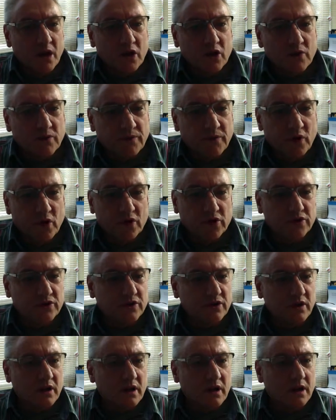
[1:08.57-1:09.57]
Your
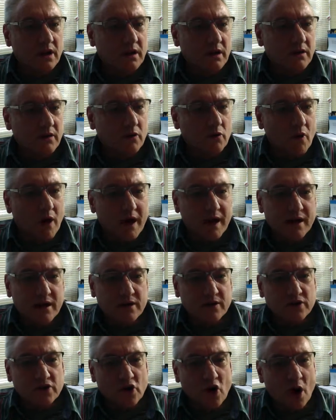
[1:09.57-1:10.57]
first graded
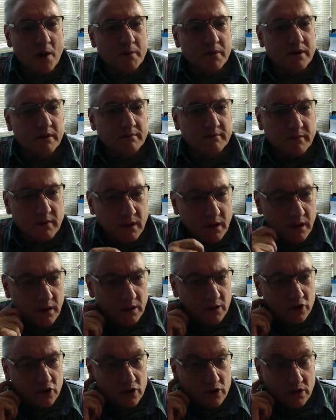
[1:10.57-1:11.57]
assignment
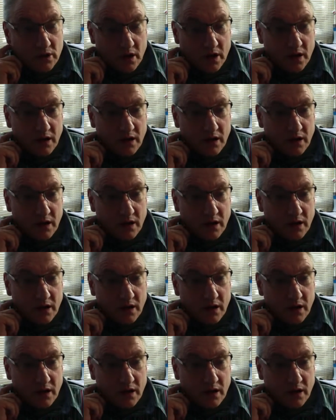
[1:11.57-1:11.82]
is